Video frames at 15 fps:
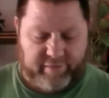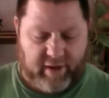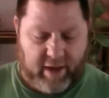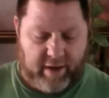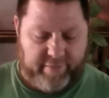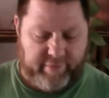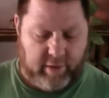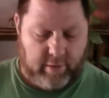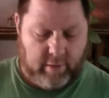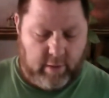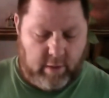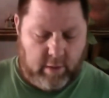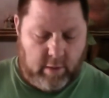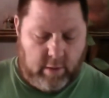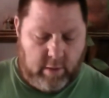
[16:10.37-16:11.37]
of it,
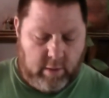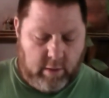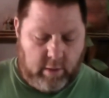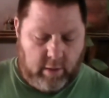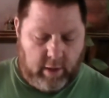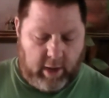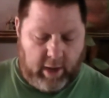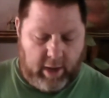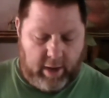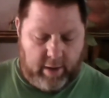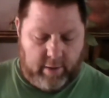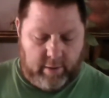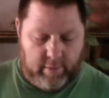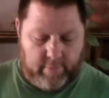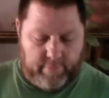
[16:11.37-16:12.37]

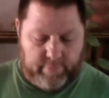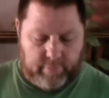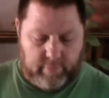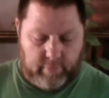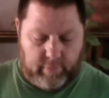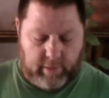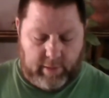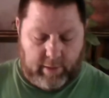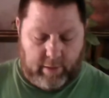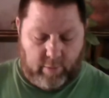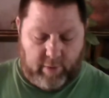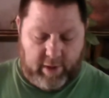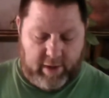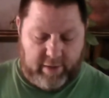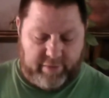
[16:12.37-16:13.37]
and it
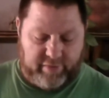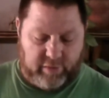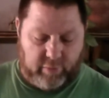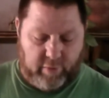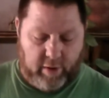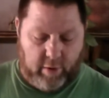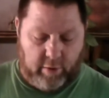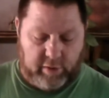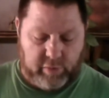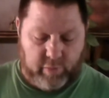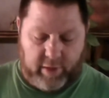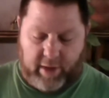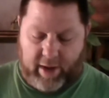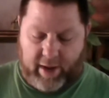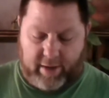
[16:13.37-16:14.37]
reads
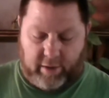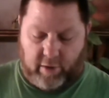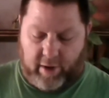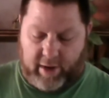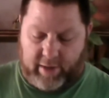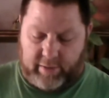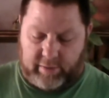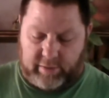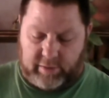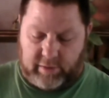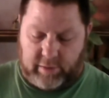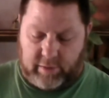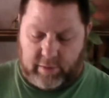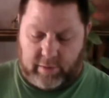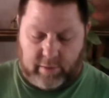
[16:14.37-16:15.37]
329 grains
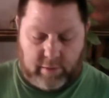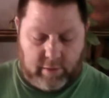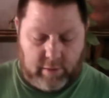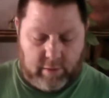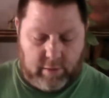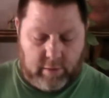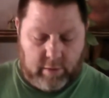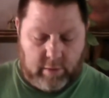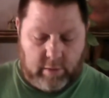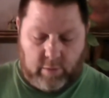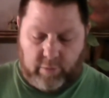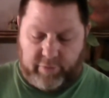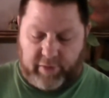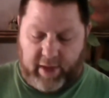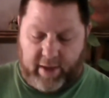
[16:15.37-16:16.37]

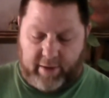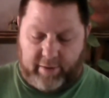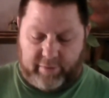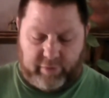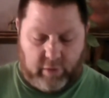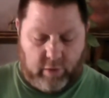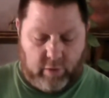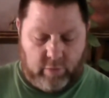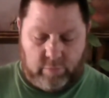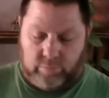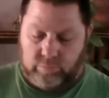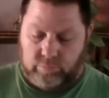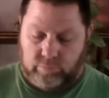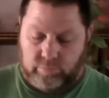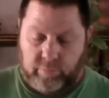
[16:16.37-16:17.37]
without it. So
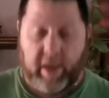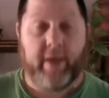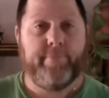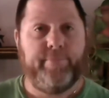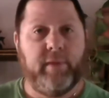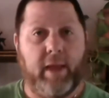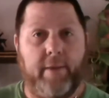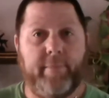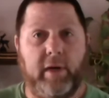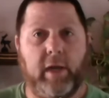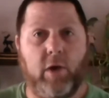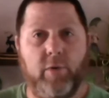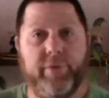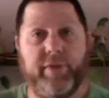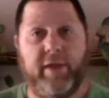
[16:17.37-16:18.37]
yeah, I'm going to
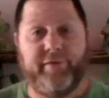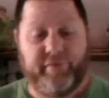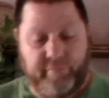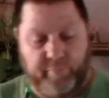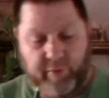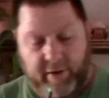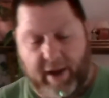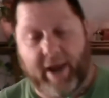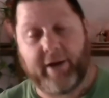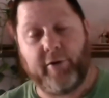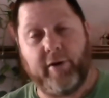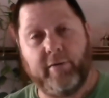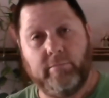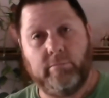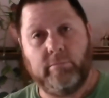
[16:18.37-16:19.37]
go with that's pretty accurate.